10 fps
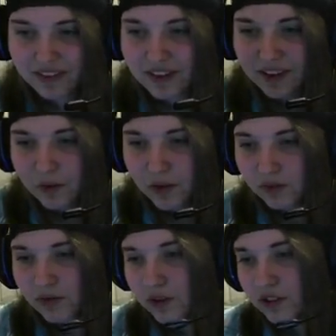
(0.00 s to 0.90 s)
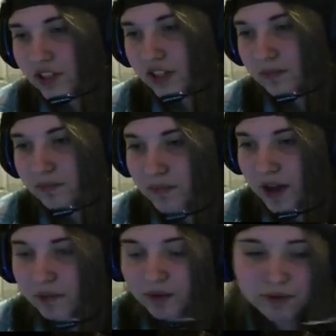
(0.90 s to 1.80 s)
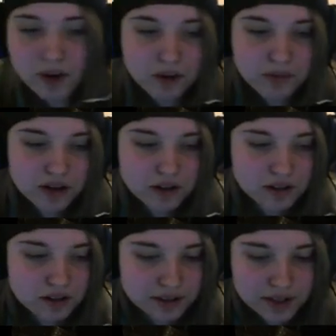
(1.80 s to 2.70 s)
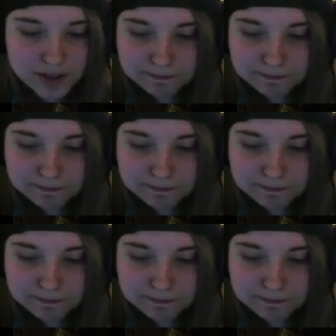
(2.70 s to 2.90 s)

What's vote, vote skip, Matt? No, no, I'm not going to click that.